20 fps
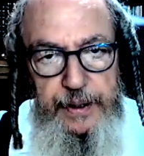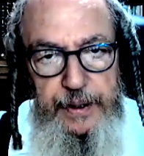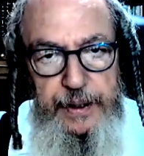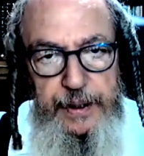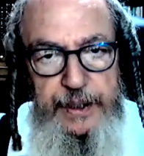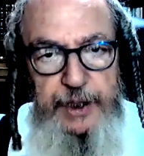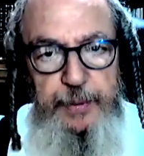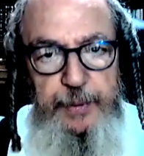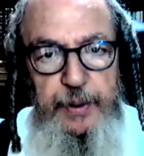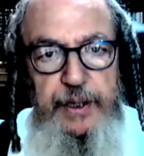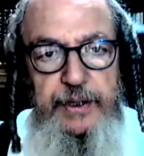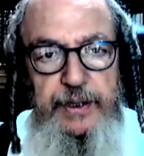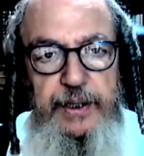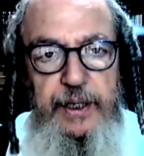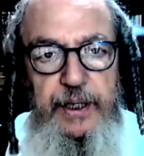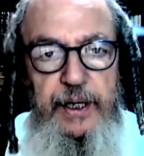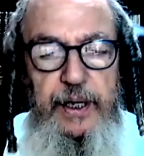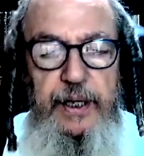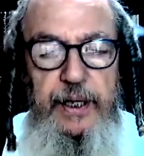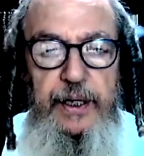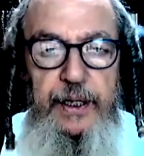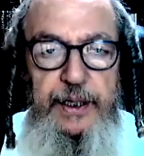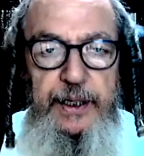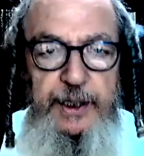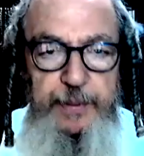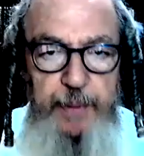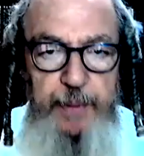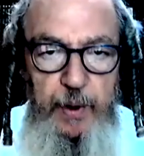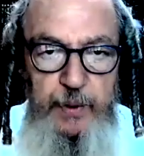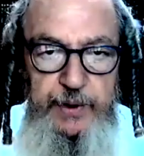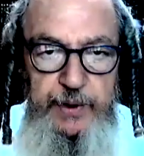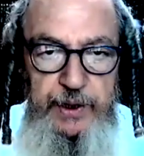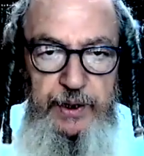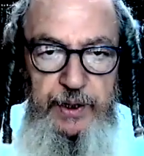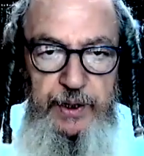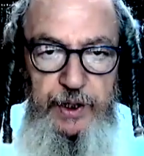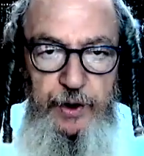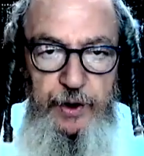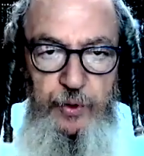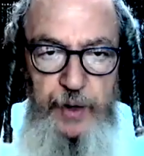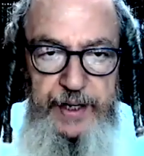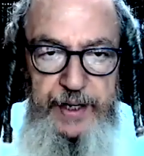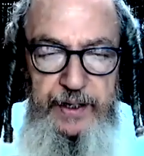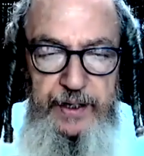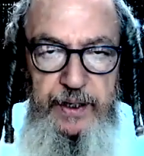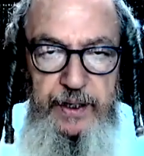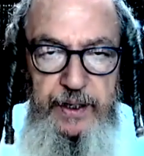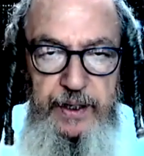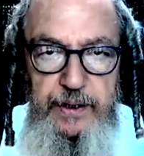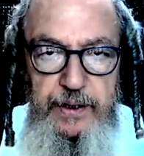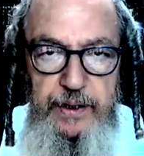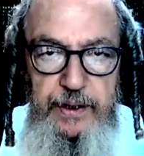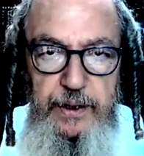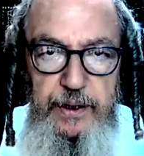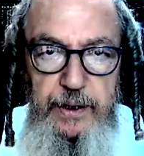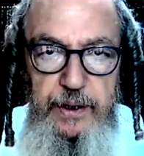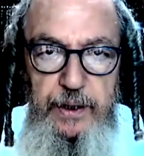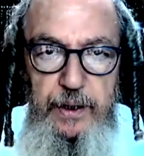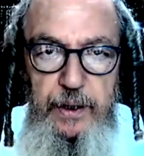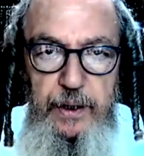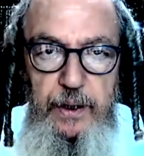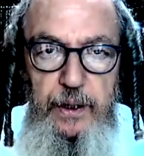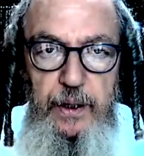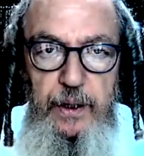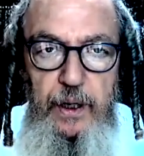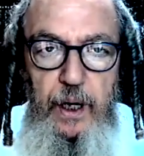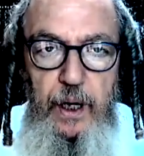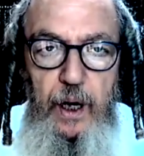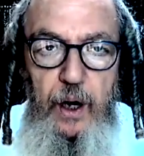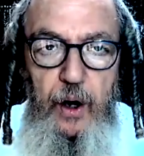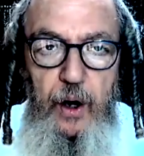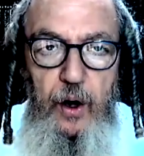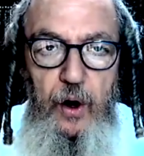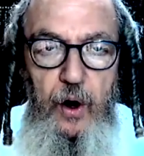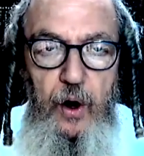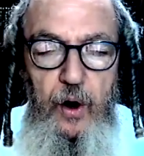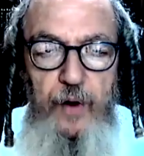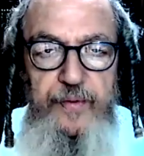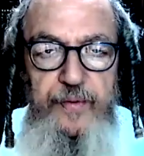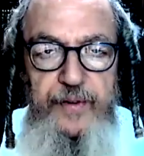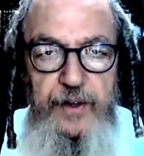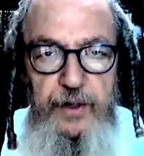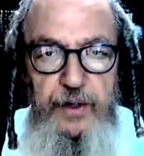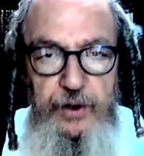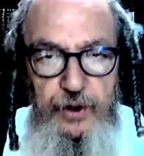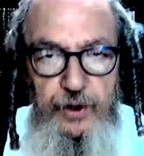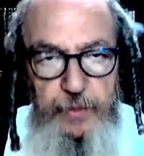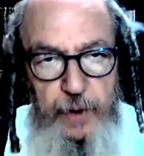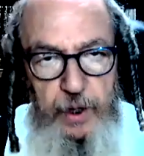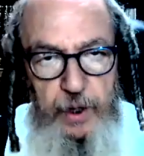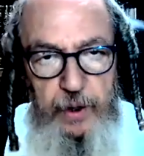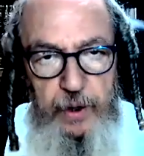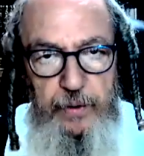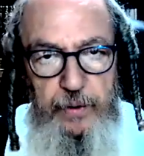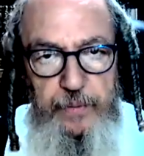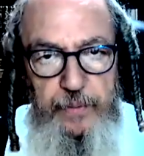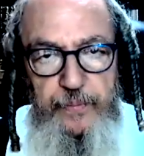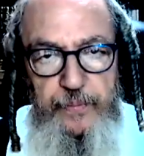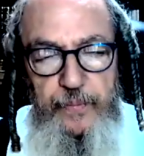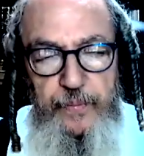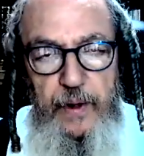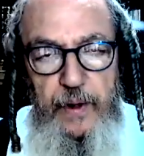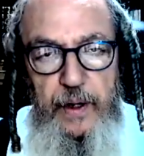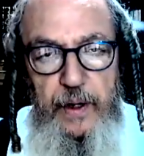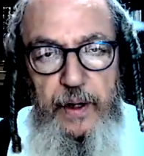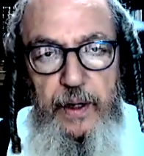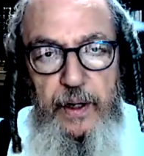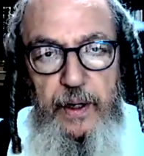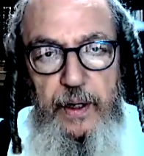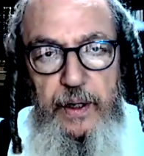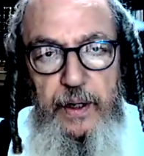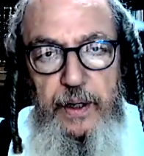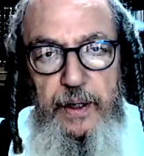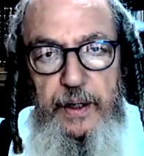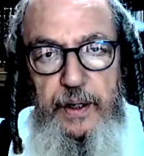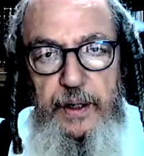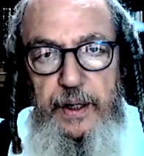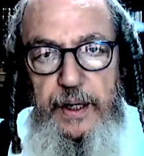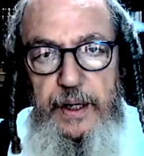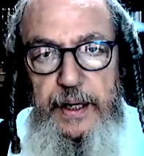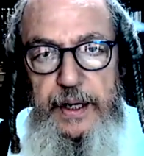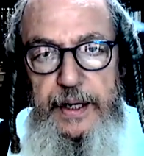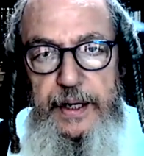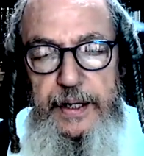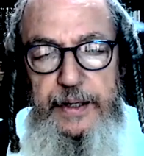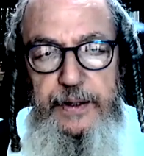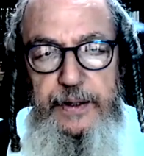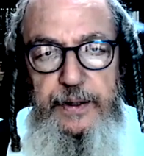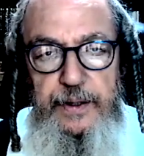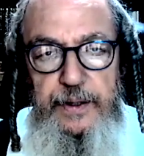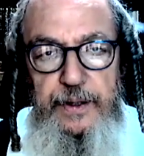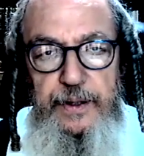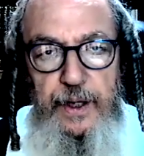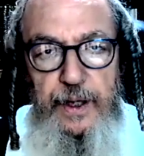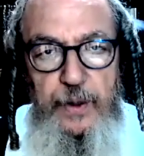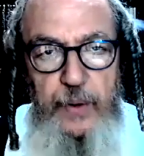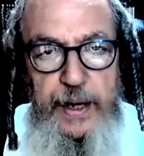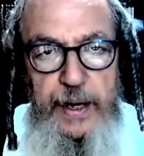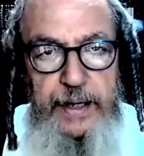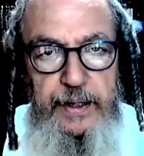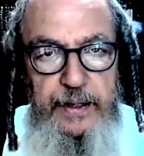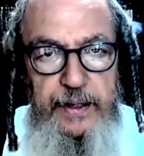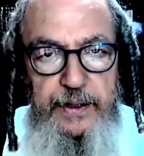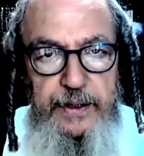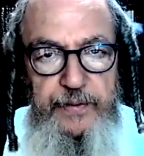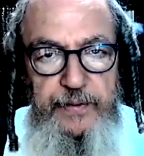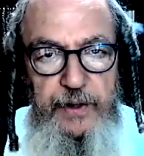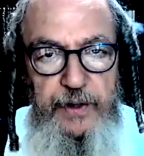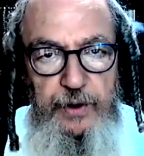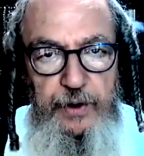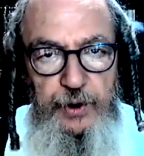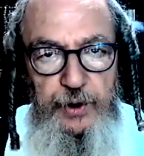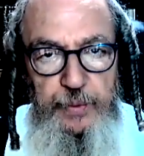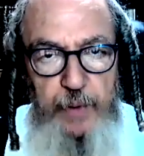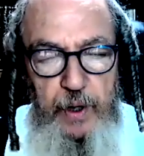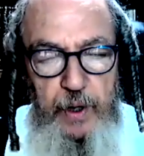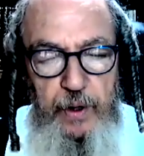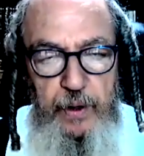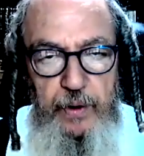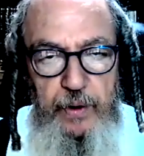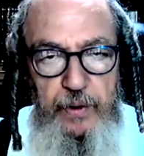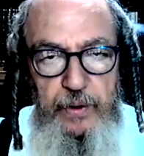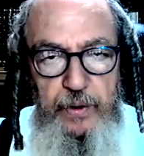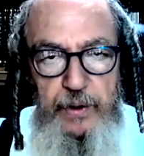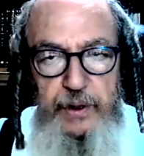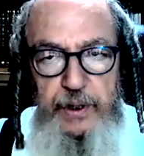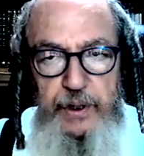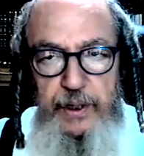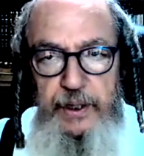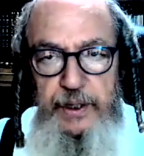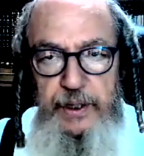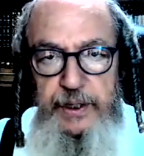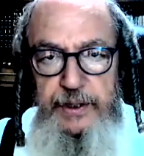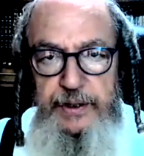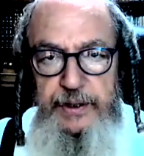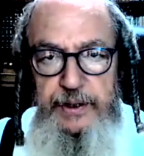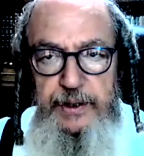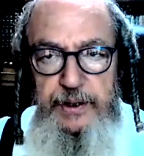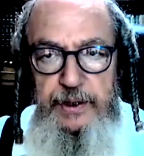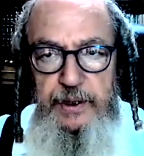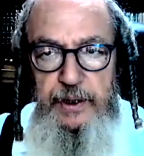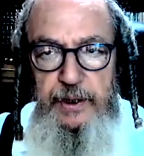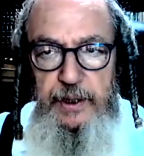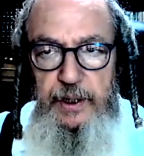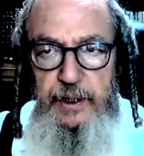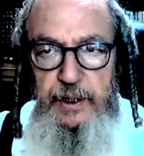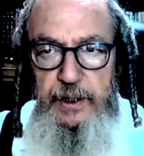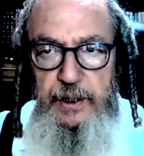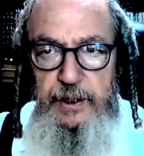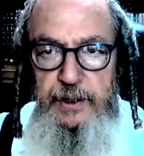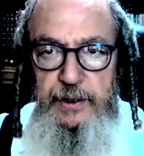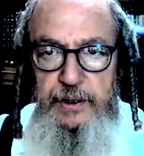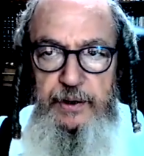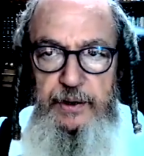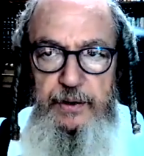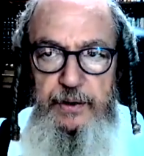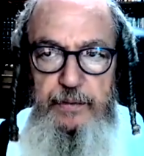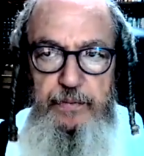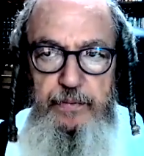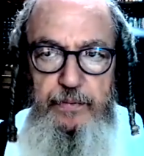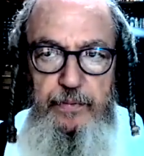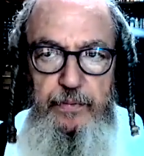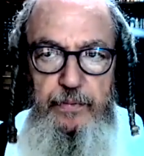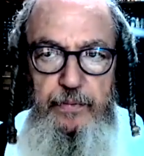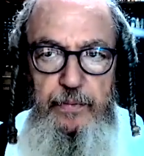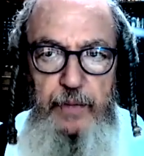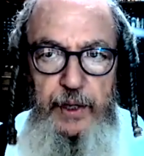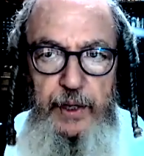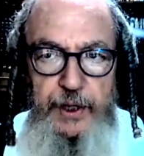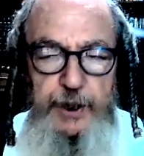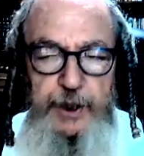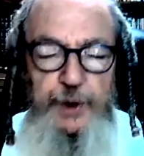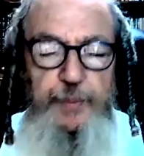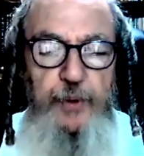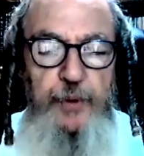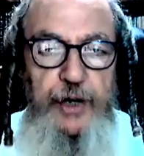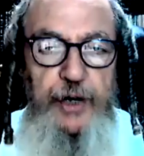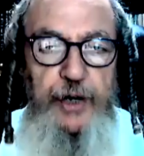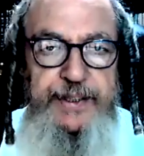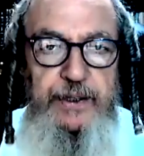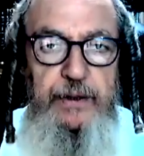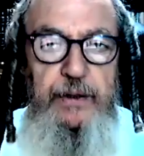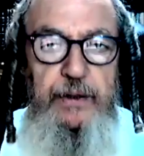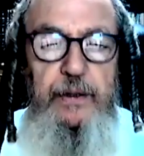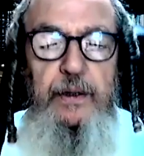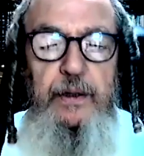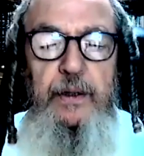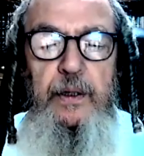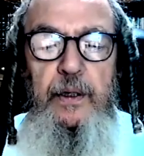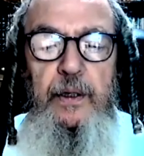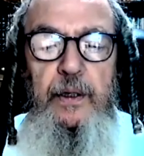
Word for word: expressing and exposing the greatness of HaKadosh Baruch Hu. And the greatness of HaKadosh Baruch Hu is, is expressed